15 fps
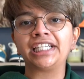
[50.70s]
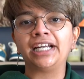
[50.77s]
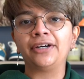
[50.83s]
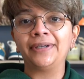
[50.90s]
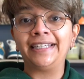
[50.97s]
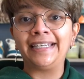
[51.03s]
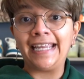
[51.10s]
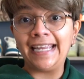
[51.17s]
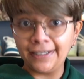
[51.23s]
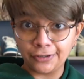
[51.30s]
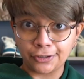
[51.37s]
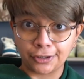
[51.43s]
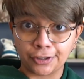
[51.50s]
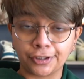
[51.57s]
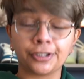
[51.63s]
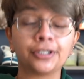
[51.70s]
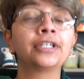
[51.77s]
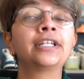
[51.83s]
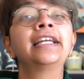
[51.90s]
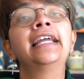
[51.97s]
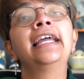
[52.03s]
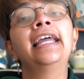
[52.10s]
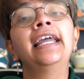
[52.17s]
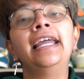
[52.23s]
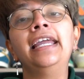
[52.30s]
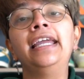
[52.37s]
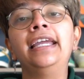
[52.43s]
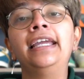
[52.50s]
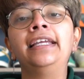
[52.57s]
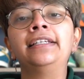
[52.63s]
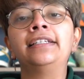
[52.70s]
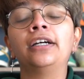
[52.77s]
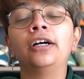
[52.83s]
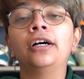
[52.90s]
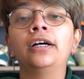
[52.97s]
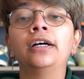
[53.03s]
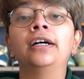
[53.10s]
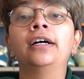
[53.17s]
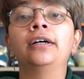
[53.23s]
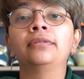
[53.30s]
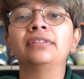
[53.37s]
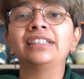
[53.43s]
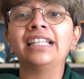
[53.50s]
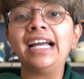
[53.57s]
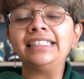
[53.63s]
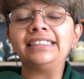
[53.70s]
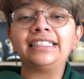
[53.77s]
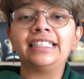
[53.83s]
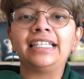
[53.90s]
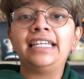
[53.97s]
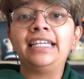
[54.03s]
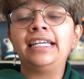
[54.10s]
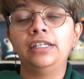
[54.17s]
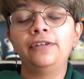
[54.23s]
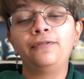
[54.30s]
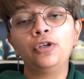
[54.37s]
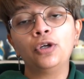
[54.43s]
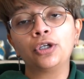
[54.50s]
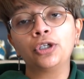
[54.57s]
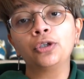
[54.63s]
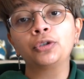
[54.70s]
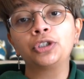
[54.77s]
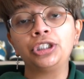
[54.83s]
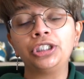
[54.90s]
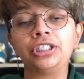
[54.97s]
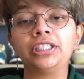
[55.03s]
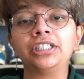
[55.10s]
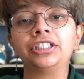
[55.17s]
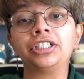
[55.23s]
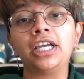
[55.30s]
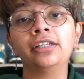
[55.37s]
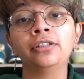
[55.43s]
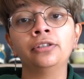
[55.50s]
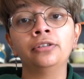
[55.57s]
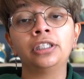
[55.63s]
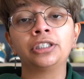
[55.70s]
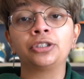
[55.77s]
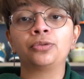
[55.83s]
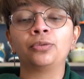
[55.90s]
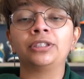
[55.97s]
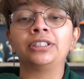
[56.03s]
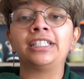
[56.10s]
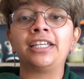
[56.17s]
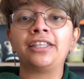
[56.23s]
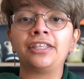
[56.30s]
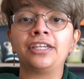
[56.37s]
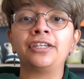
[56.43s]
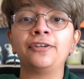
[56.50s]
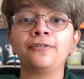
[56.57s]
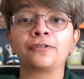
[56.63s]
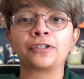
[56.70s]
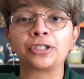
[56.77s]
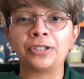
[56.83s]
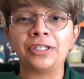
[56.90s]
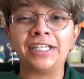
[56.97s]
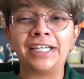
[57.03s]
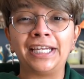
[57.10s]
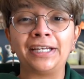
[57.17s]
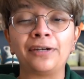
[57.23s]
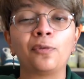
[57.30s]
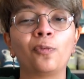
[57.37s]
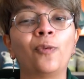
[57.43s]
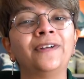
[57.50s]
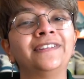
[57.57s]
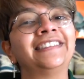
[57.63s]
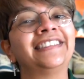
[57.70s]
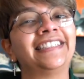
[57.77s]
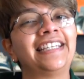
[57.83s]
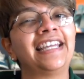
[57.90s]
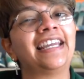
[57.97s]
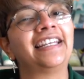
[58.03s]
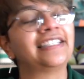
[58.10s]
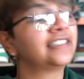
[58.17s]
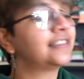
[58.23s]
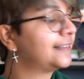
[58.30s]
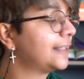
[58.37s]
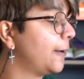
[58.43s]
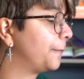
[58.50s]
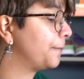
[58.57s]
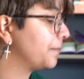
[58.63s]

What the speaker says: out and enter. And lastly, if you're an OG to the channel, I just want to say thank you for tuning in once again. So